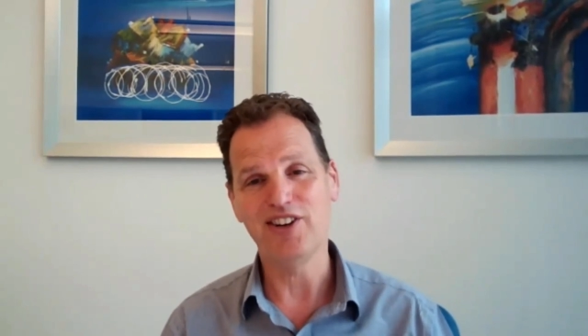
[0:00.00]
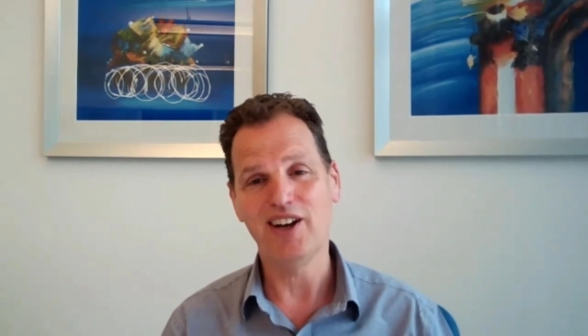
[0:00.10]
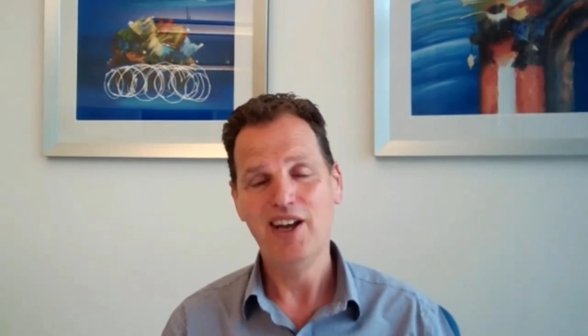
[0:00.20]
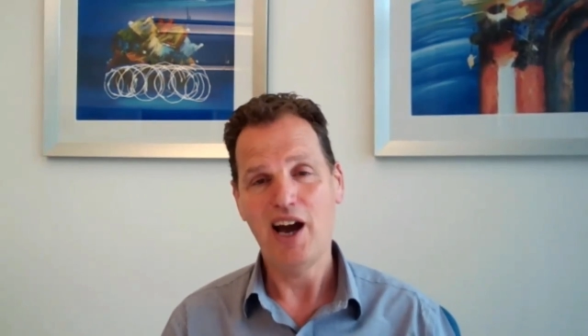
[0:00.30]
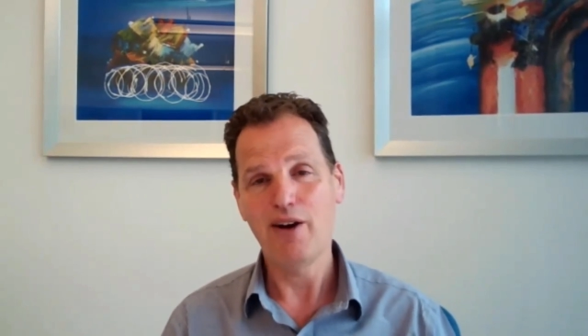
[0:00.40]

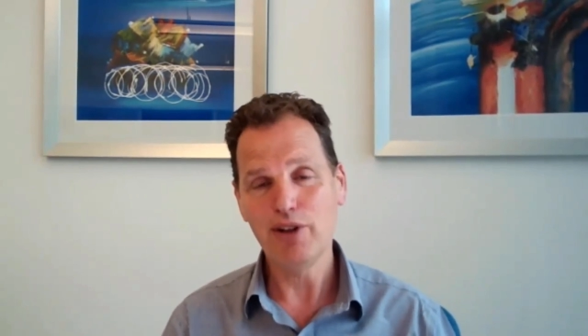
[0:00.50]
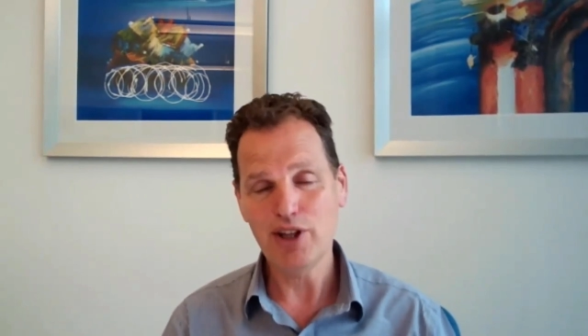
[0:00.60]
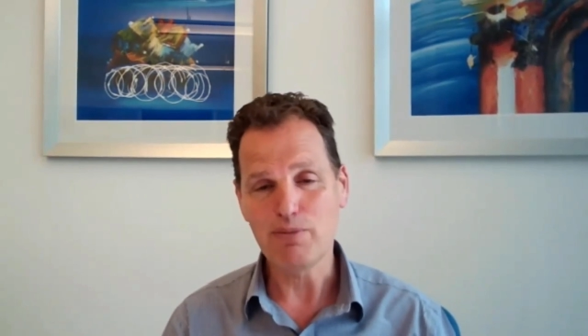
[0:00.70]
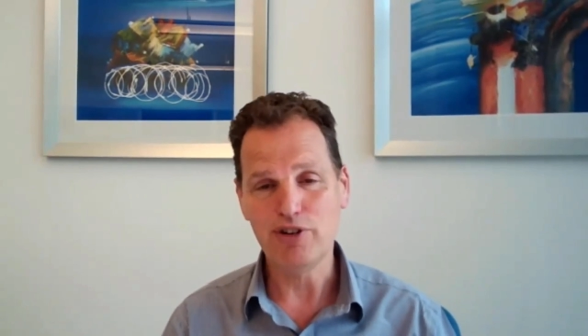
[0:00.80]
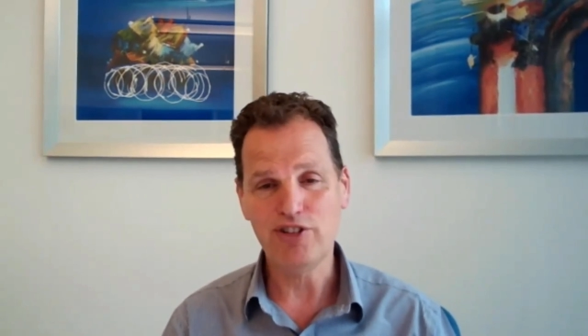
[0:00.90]
I really
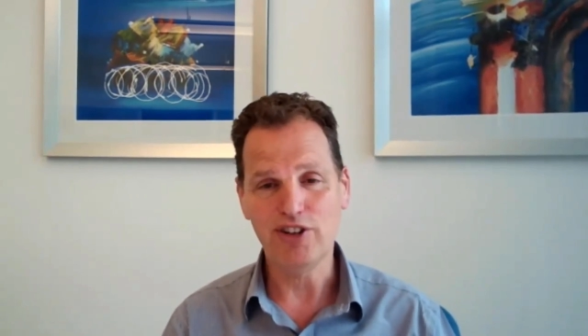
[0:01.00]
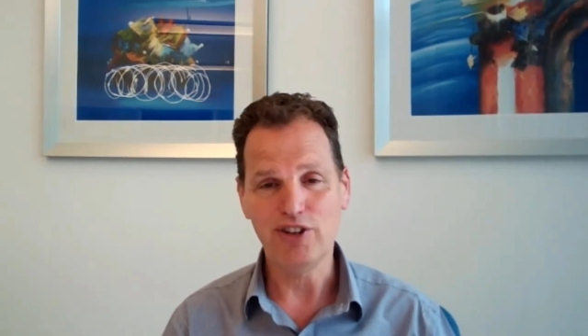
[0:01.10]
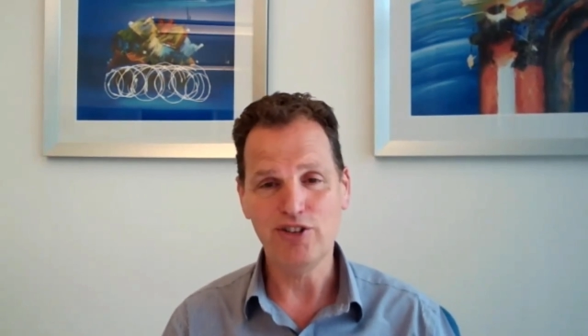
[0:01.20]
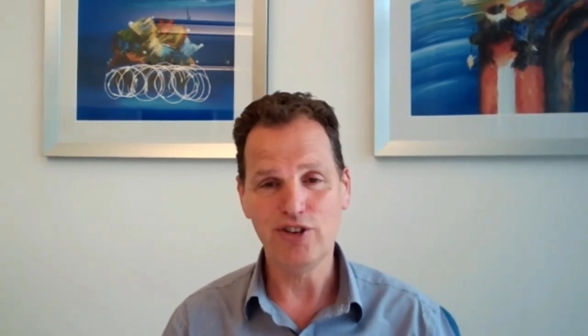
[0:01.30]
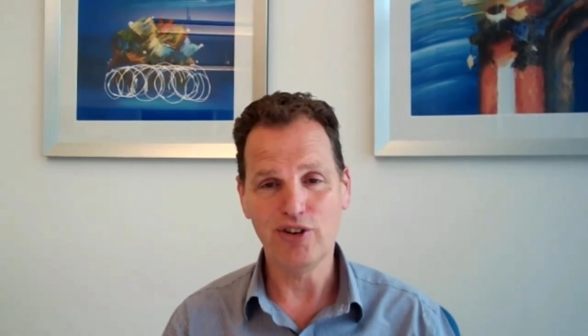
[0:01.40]
appreciate
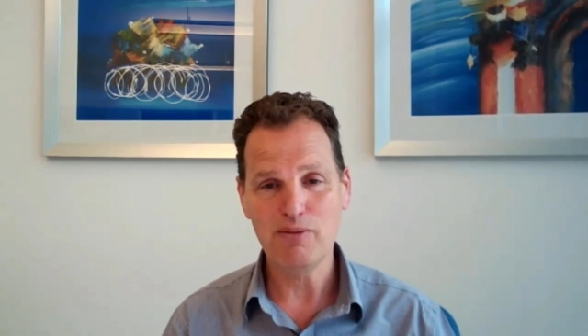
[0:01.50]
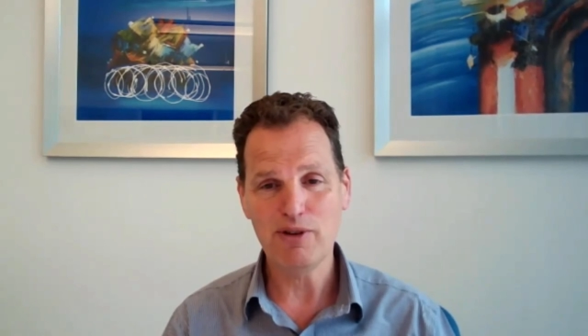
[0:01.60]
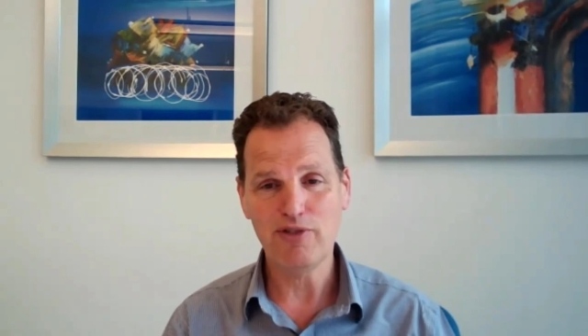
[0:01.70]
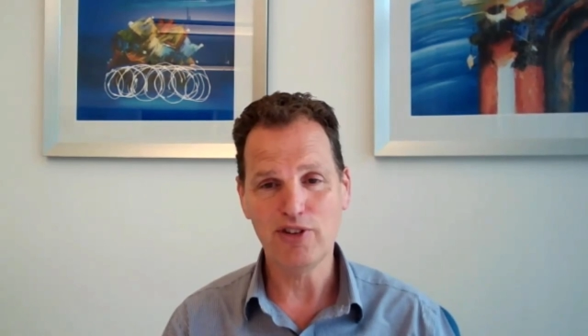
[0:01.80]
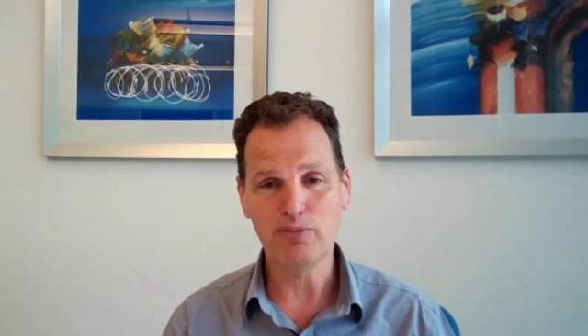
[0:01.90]
you joining me
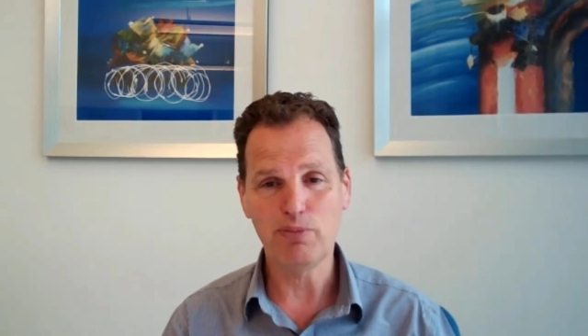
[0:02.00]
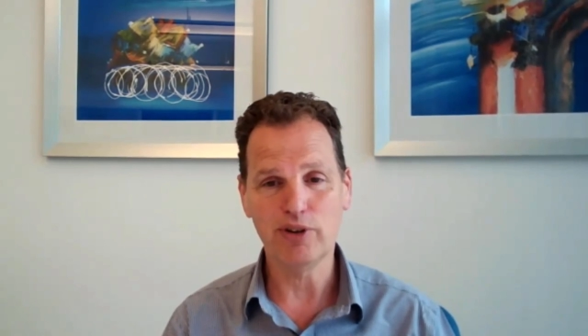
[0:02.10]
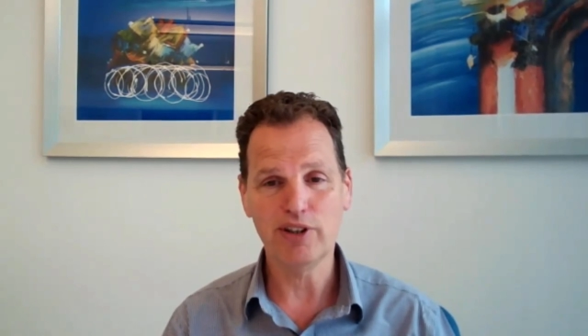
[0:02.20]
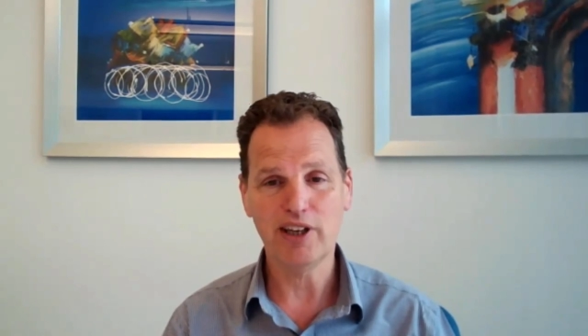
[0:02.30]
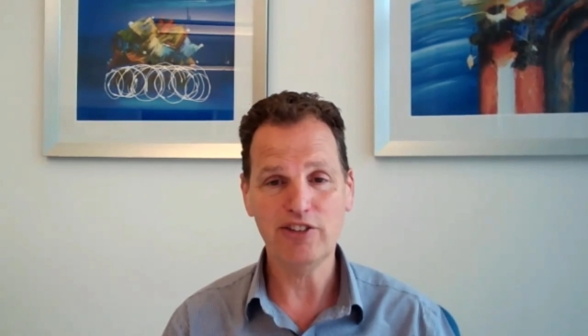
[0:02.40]
for this
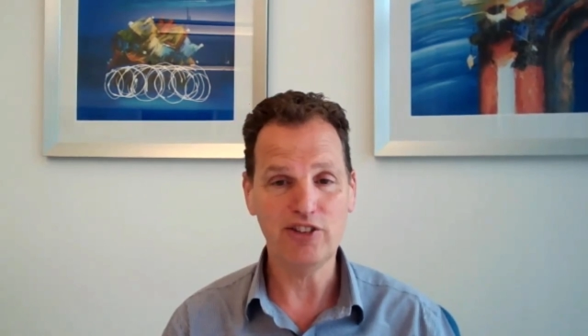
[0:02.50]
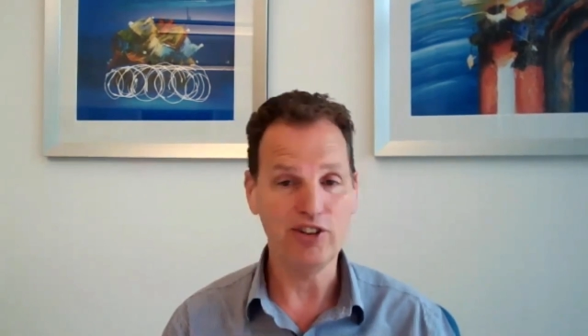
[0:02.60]
podcast,